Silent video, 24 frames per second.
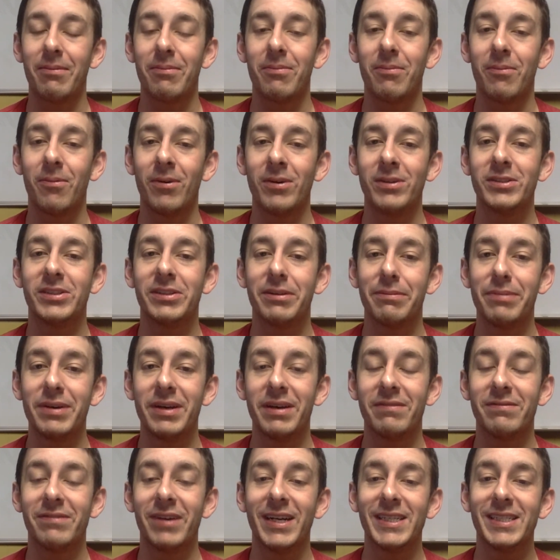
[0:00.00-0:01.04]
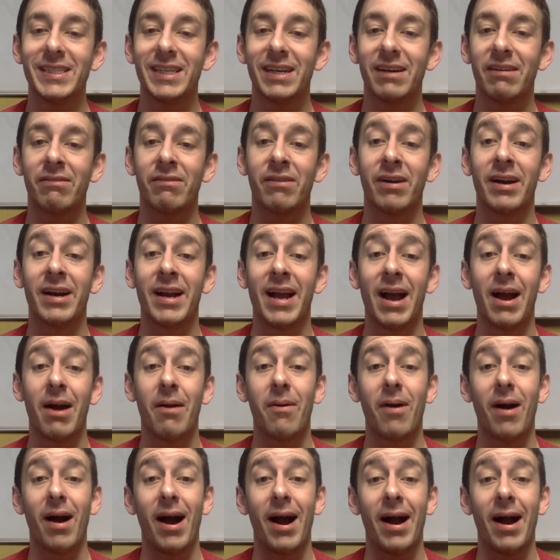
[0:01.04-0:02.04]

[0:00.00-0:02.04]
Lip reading: one to be investing in right now.